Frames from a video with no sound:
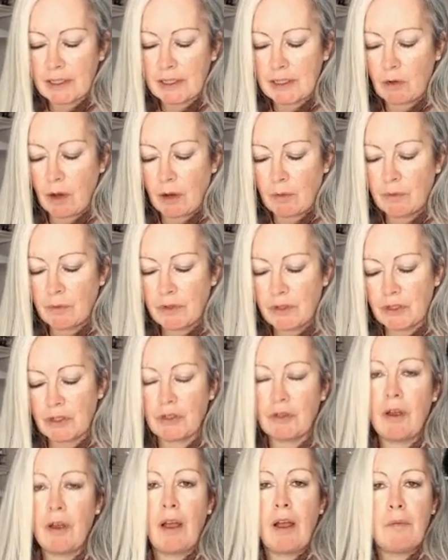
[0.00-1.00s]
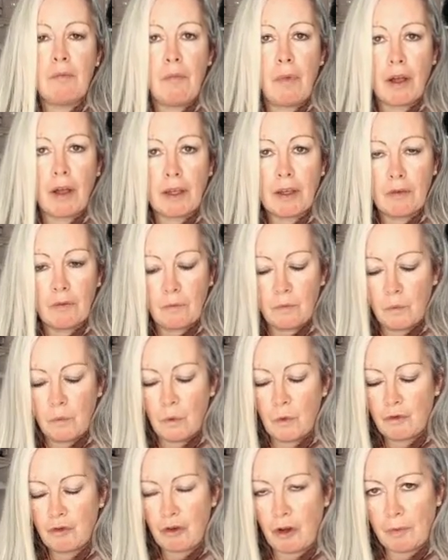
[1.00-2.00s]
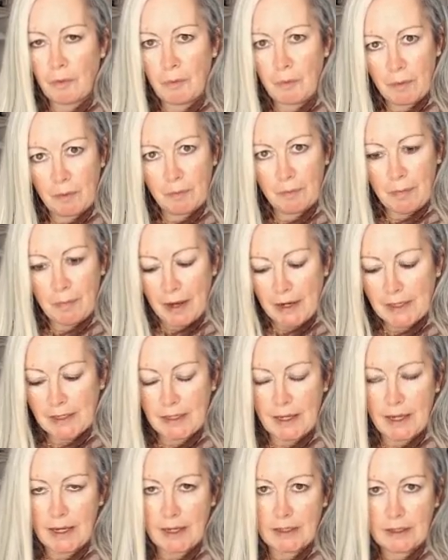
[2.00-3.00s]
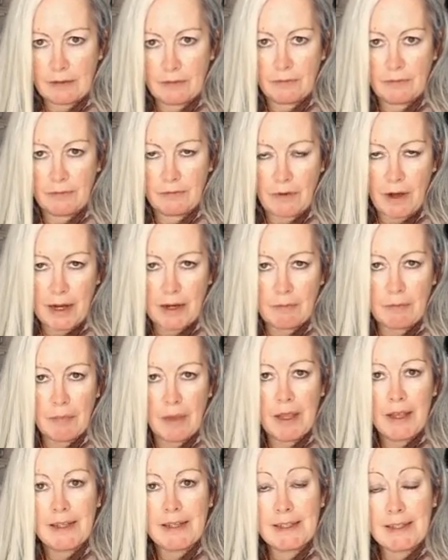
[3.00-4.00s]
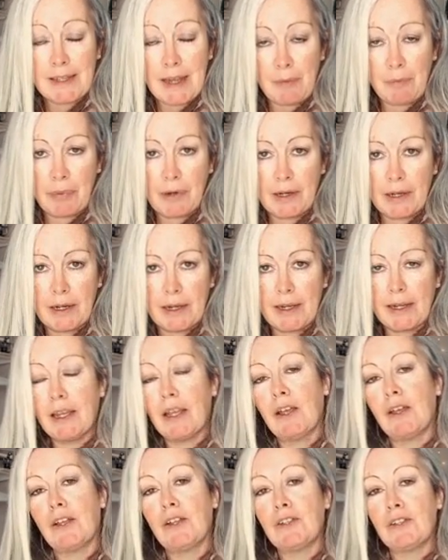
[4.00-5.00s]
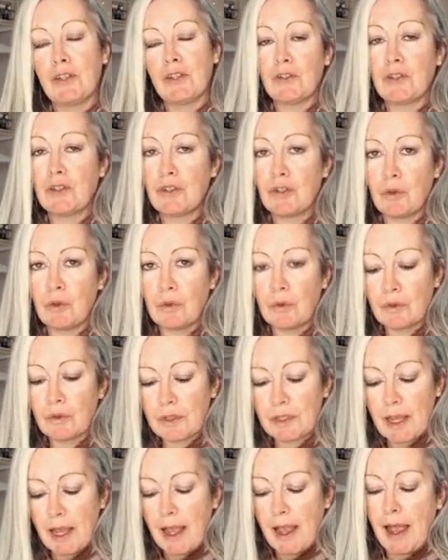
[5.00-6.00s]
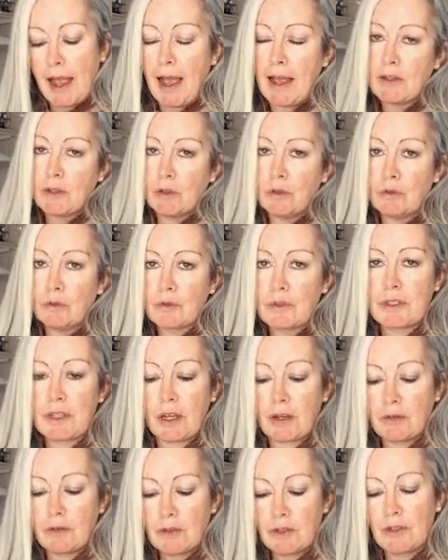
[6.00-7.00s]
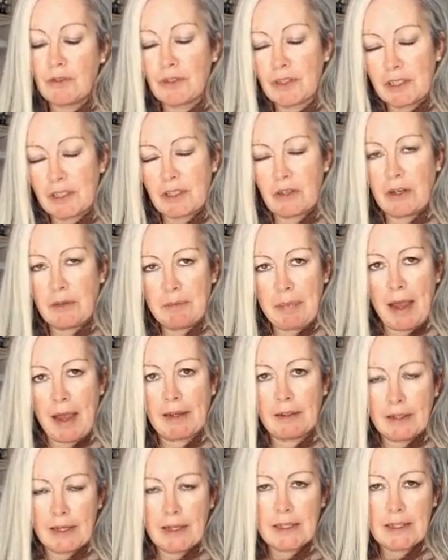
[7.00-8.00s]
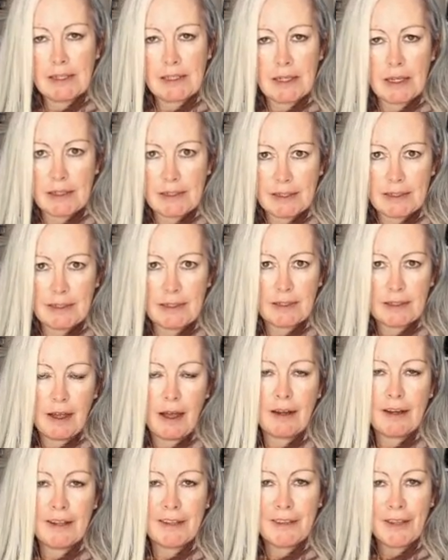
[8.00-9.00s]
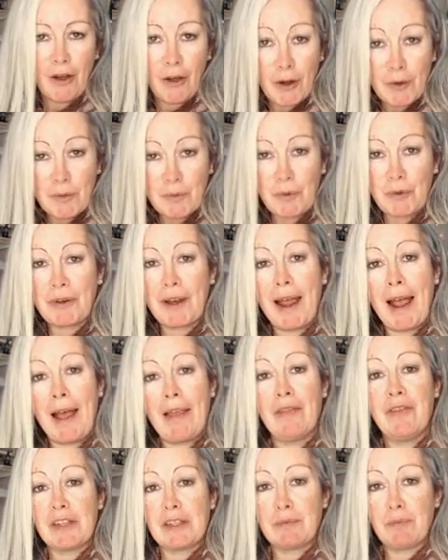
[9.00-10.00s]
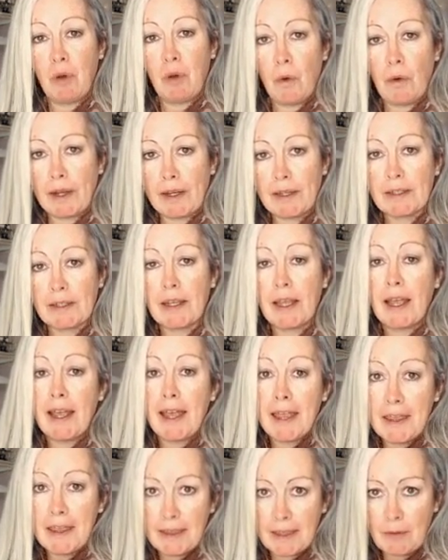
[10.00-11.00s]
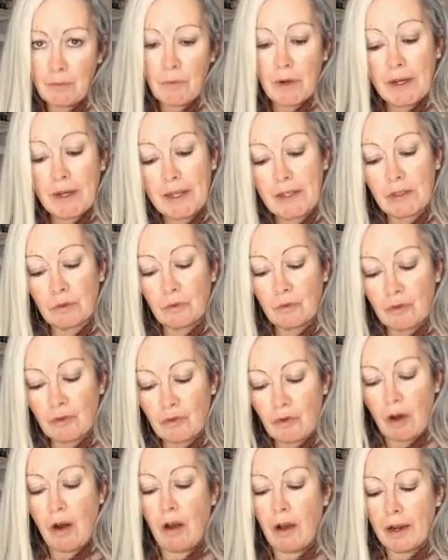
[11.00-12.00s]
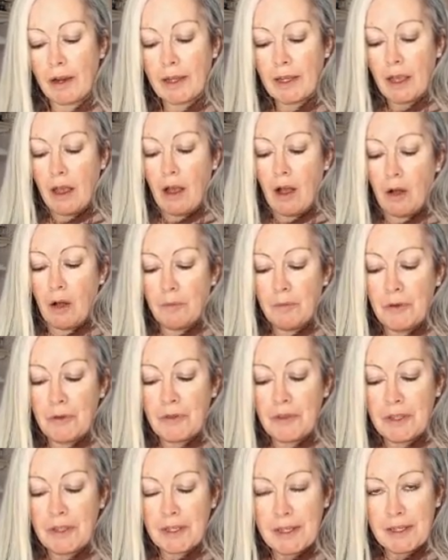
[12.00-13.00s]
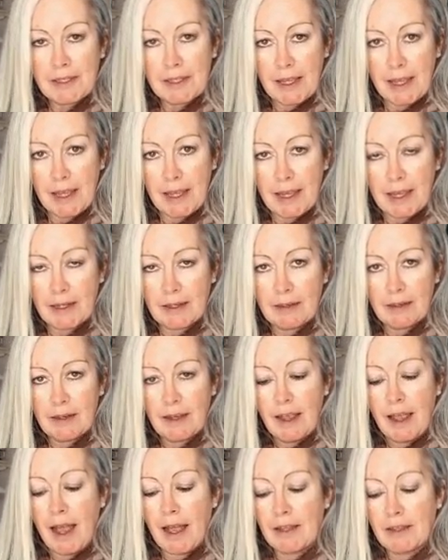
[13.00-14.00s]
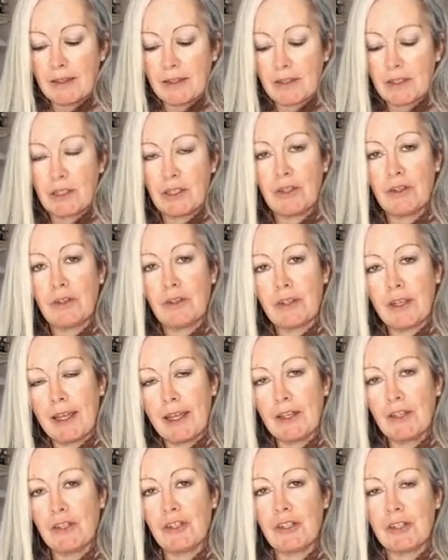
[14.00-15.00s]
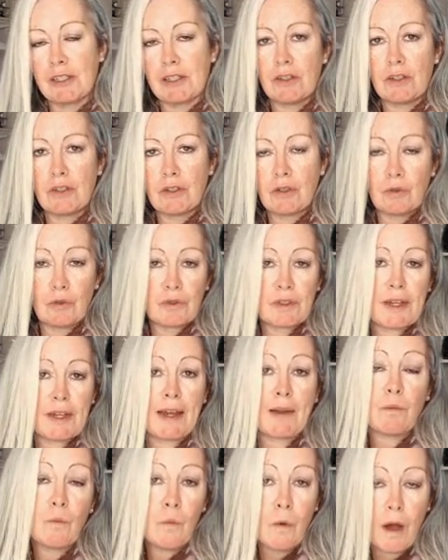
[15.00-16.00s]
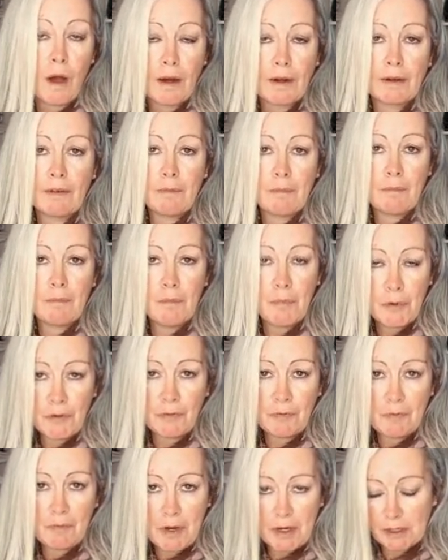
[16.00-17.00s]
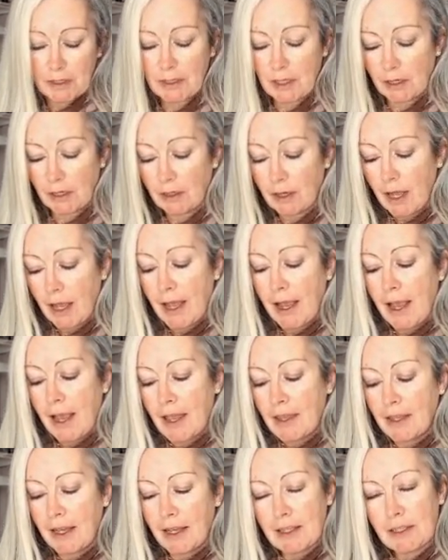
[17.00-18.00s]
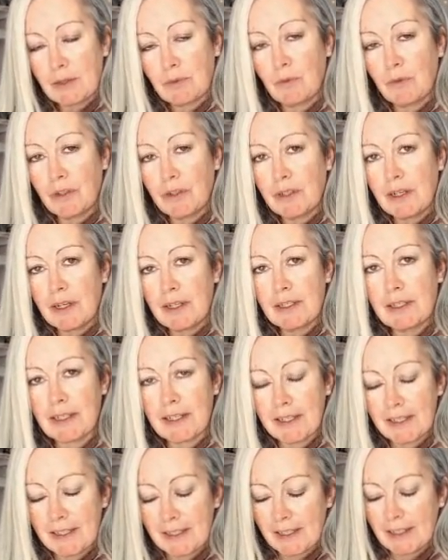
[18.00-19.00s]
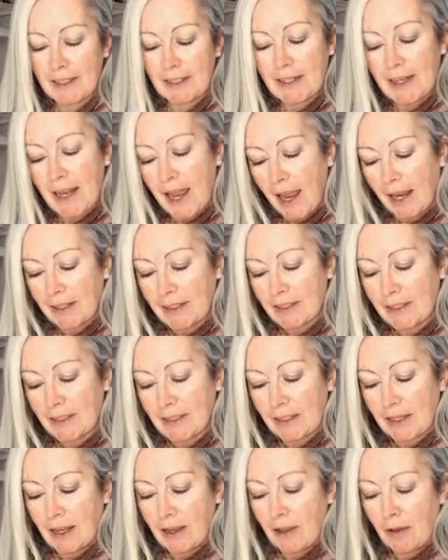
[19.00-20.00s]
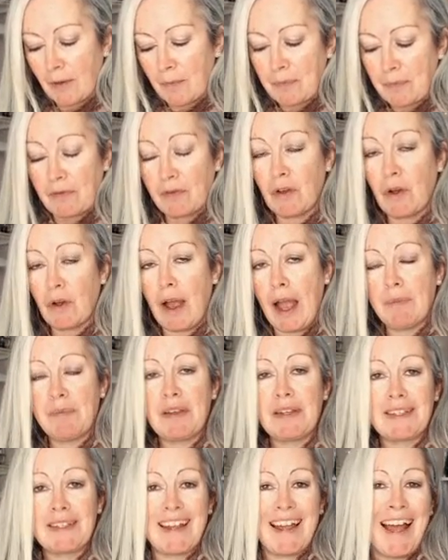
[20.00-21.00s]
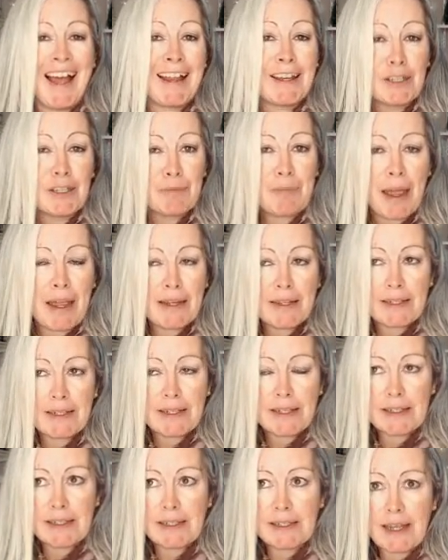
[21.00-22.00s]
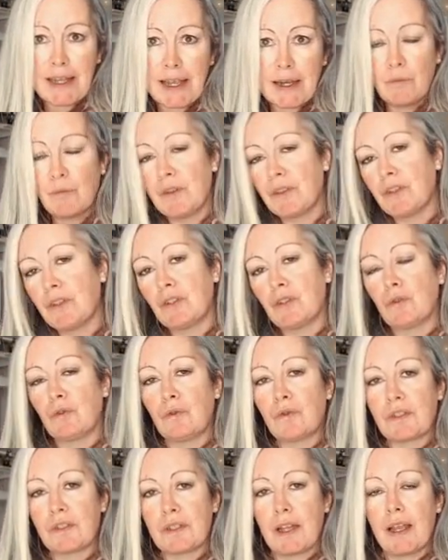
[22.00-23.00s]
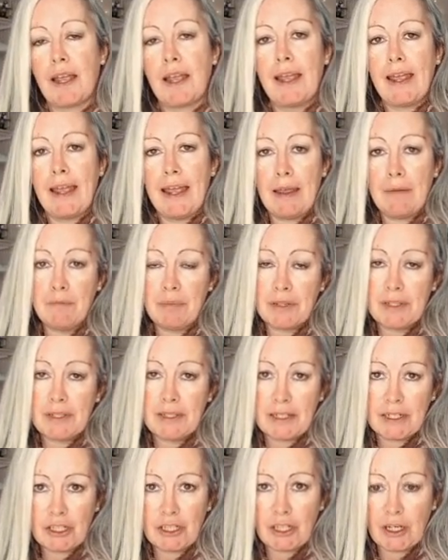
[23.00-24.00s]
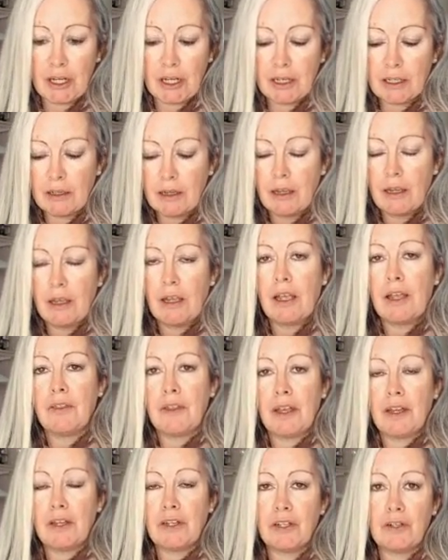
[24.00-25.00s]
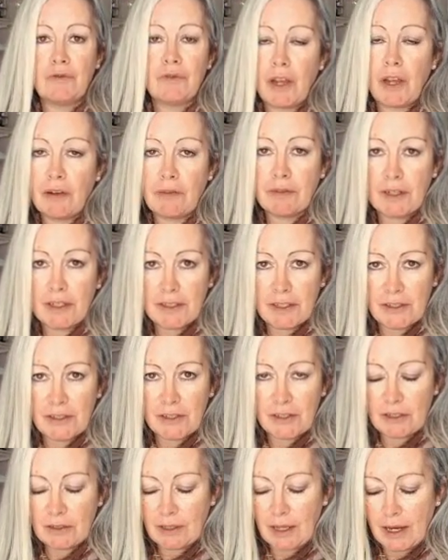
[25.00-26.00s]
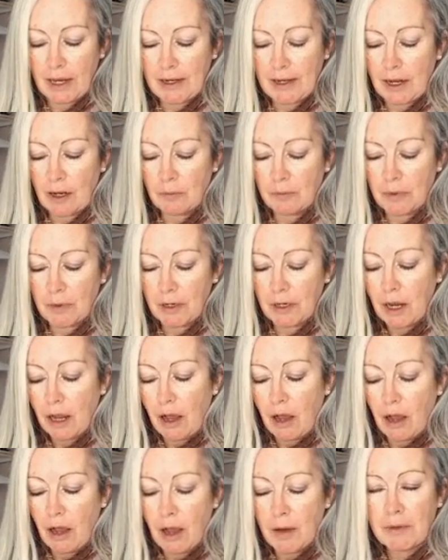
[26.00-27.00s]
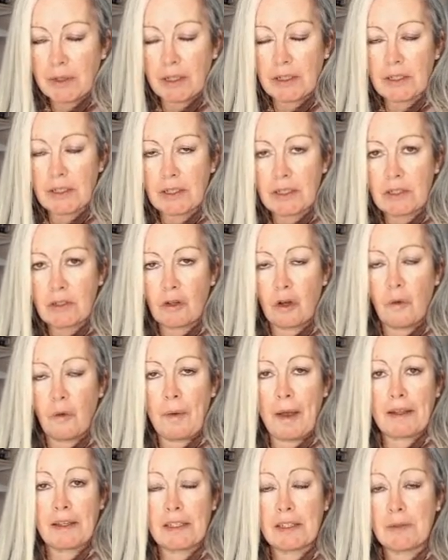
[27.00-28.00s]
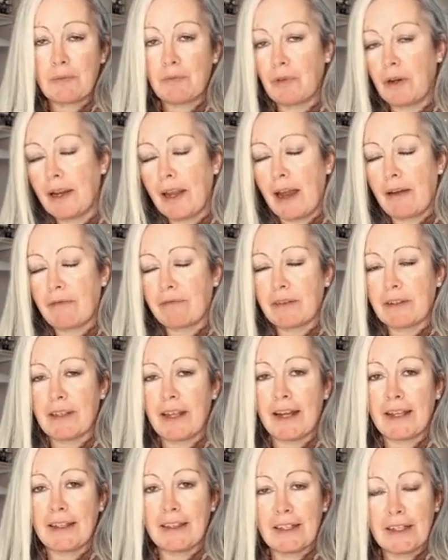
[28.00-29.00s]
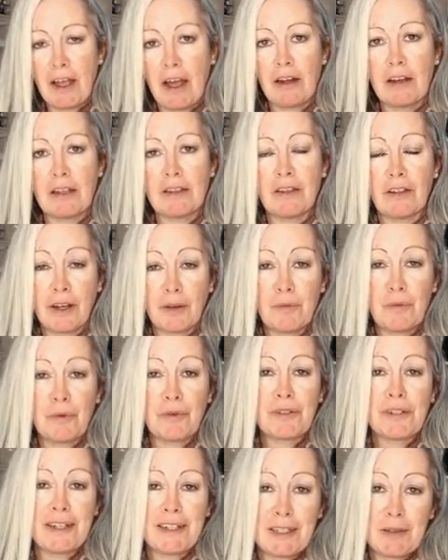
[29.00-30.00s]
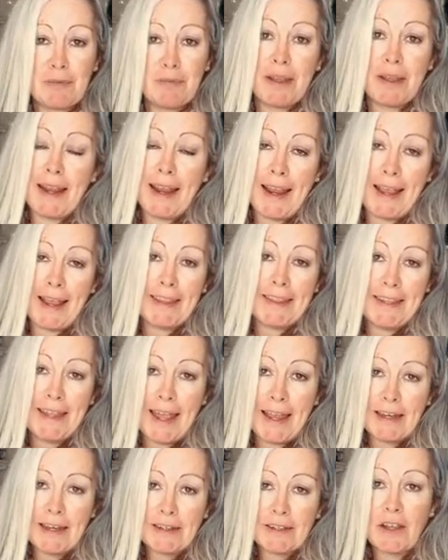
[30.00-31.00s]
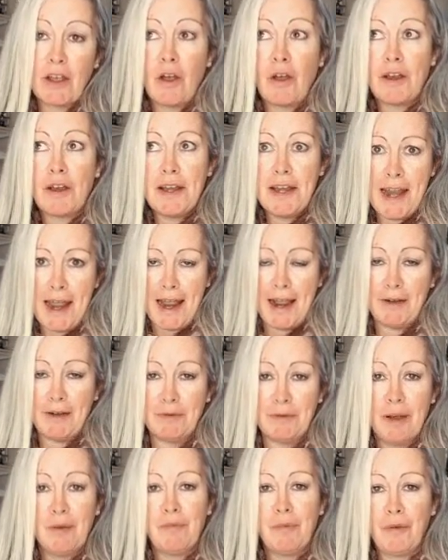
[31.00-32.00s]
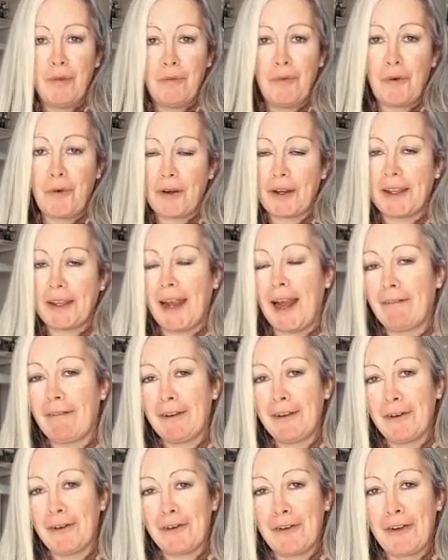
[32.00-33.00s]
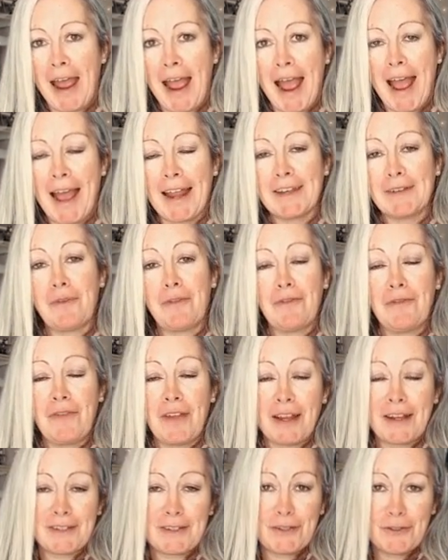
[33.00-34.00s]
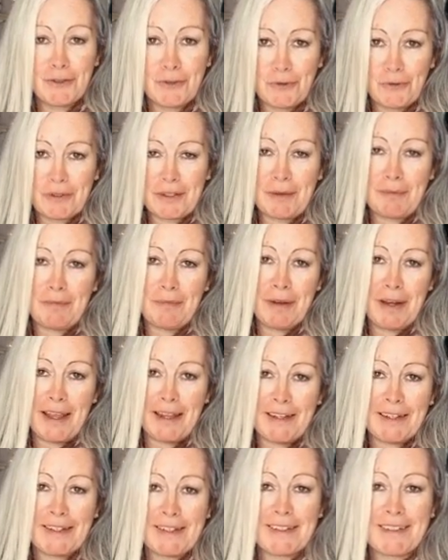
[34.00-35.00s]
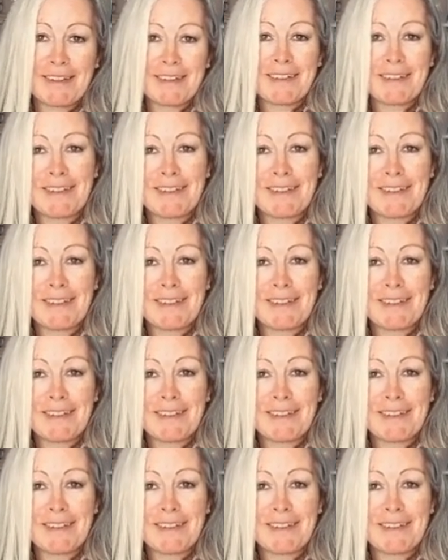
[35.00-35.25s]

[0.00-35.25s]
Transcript: So I would do my wardrobe basic frame separately to the doors, and also do the side panel inserts in the colour that I want at this point. Then when it's all dry, I'll put these in and secure the hinges and the doors in one movement. So that's what you need to consider next. If you're happy to hand paint it, say, with the doors in position, then you don't need to do that now, but I'm going to stop and spray everything in the colour that I want it to be at the end now, before I carry on and fix the doors in place.